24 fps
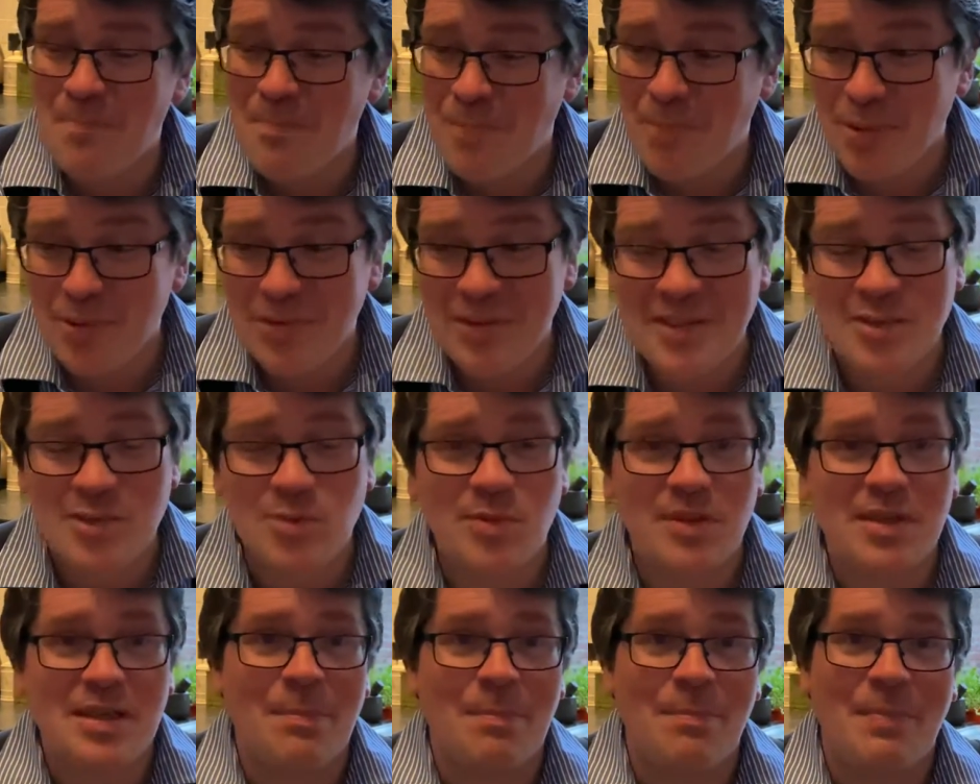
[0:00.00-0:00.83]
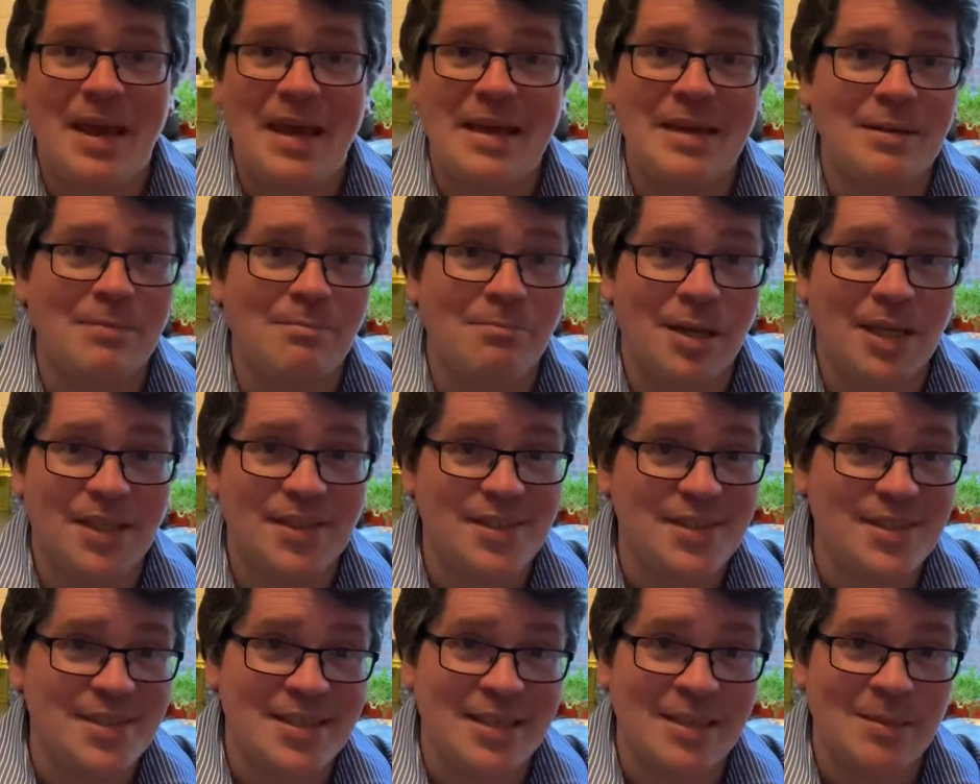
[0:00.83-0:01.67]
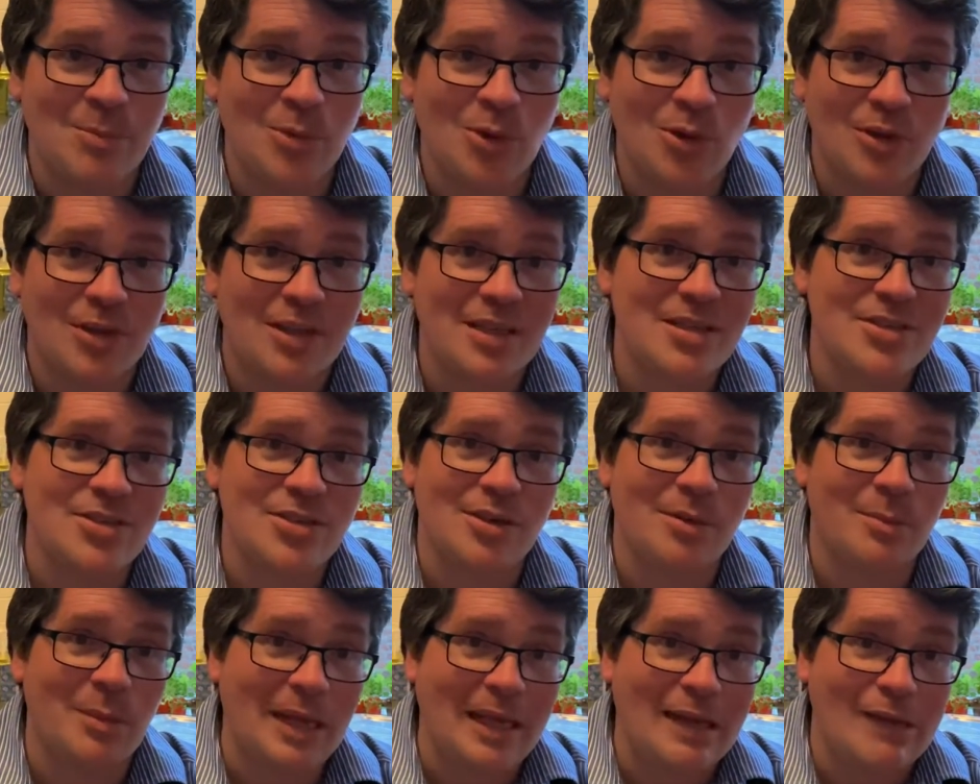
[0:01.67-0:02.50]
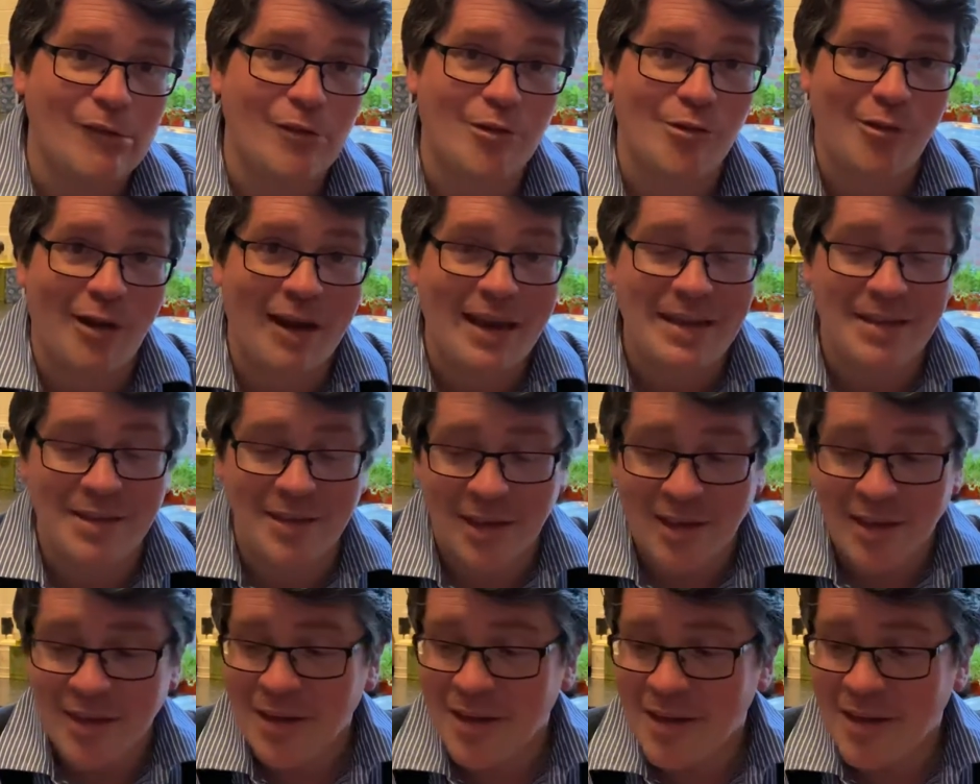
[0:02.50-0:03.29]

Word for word: Put this with your bacon butties in the morning. It's going to be great.